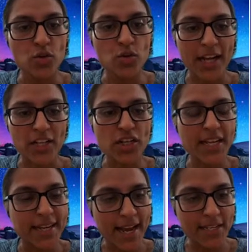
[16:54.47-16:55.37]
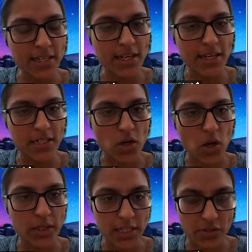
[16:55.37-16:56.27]
to actually catalyze
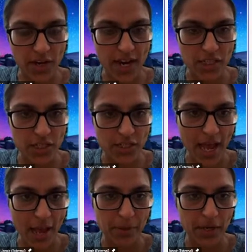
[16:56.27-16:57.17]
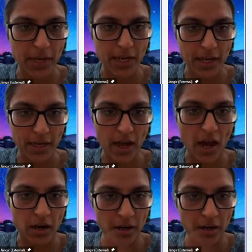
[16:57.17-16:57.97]
all these reactions happening in